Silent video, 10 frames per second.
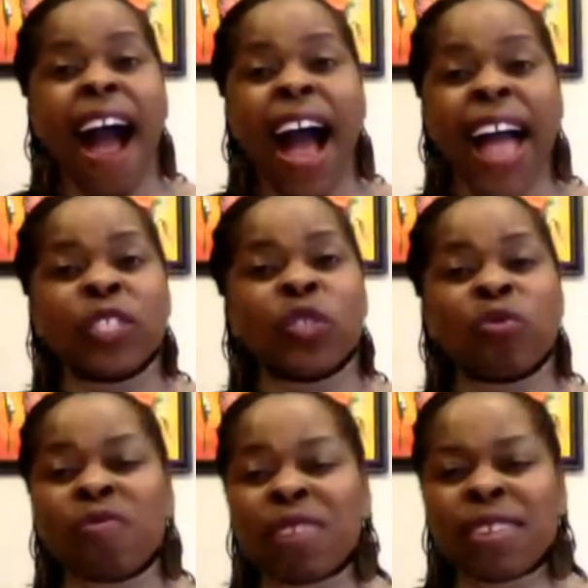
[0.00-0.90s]
I
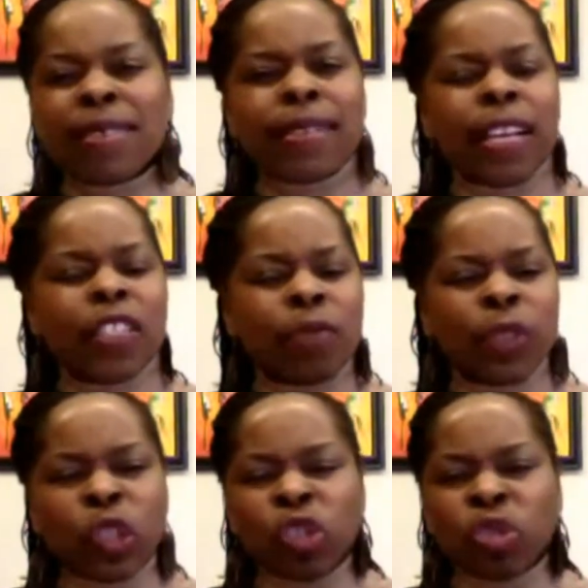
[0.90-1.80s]
squeeze as
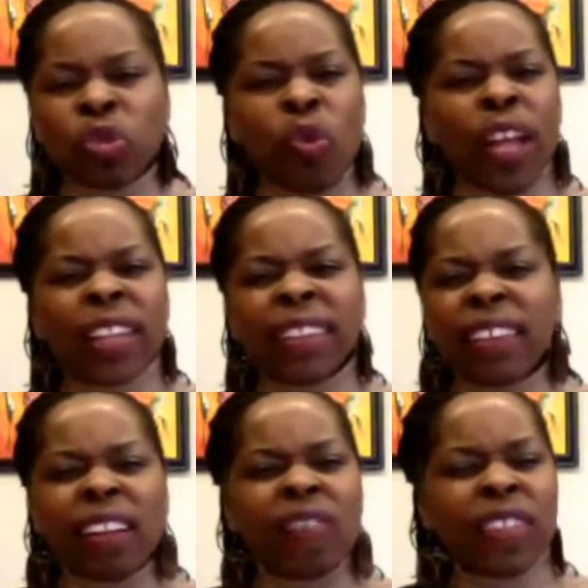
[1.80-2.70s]
much joy,
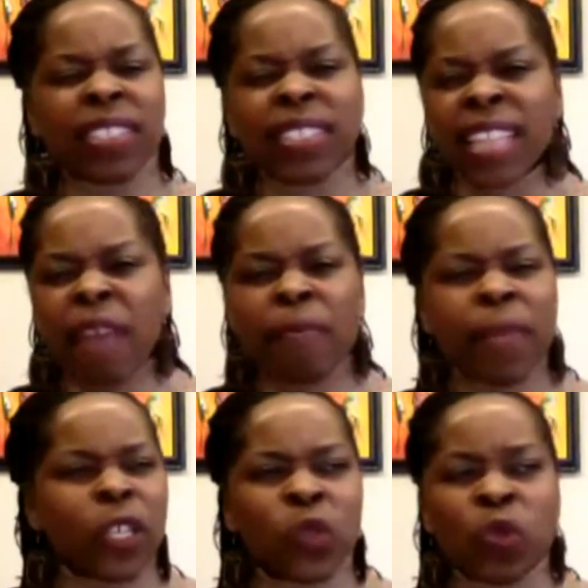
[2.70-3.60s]
love,
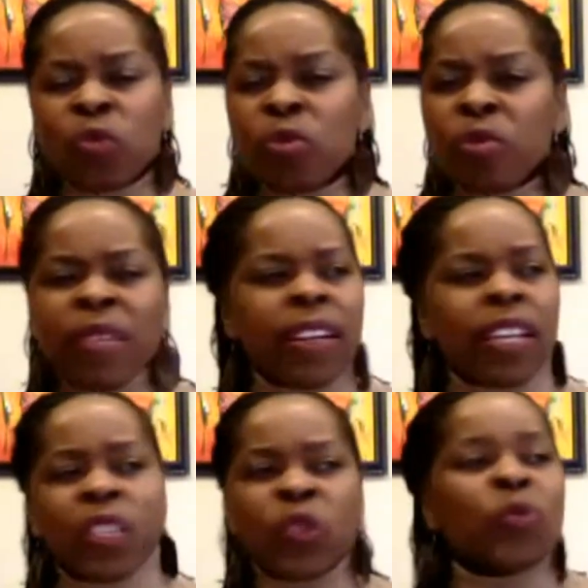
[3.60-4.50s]
excitement,
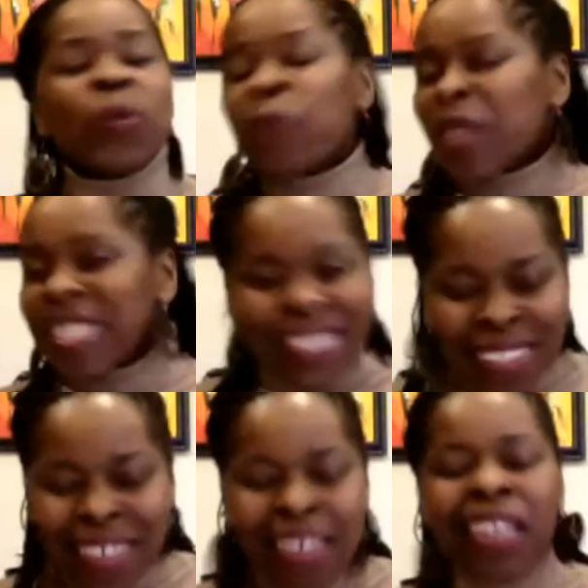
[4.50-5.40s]

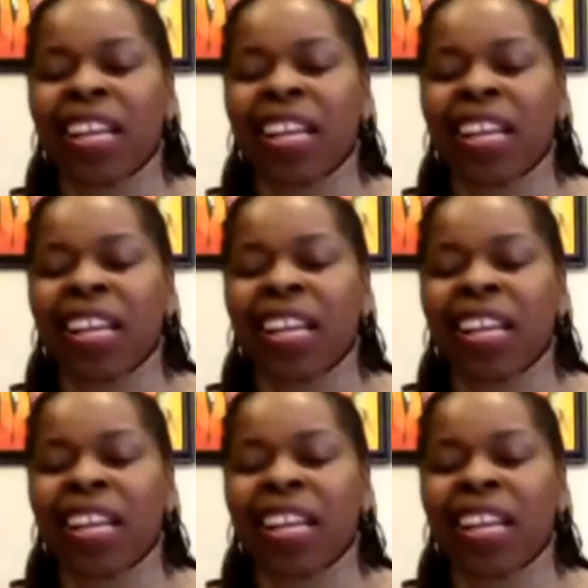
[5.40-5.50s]
exuberance,